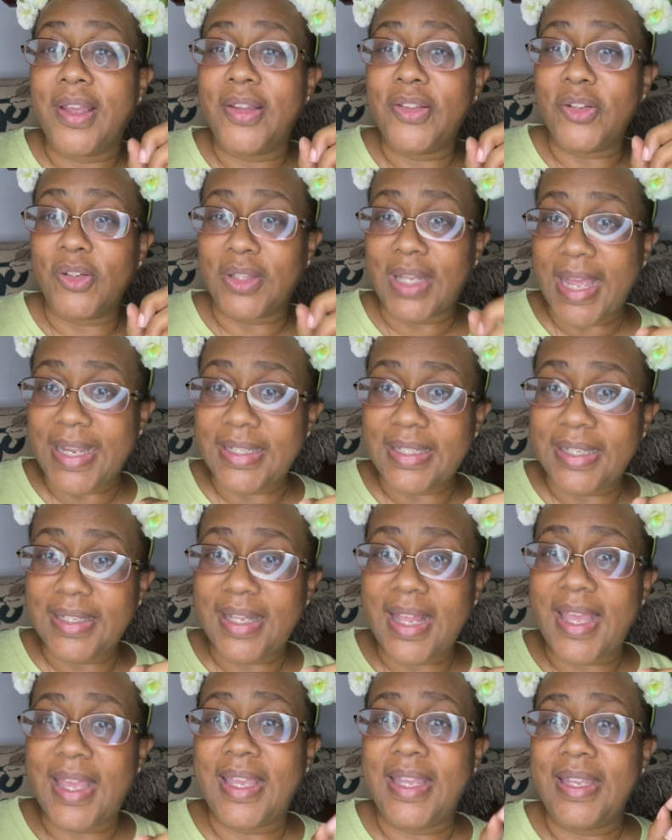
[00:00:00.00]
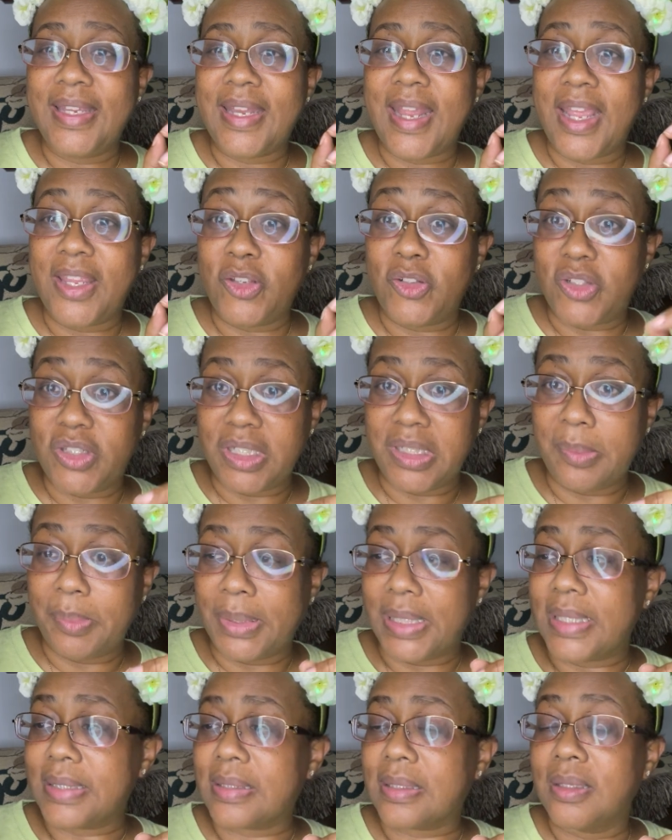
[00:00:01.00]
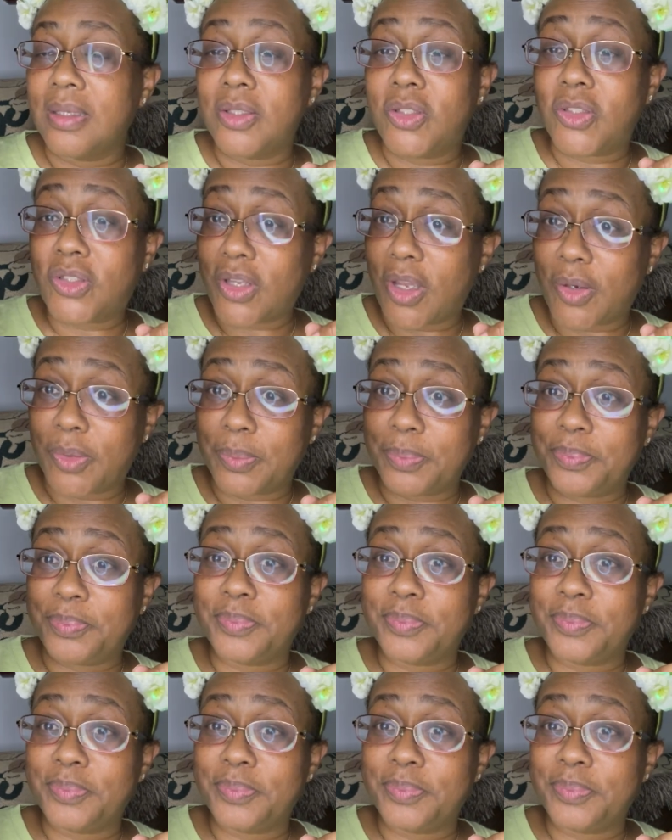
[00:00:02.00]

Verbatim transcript: your lightning lane and your genie plus so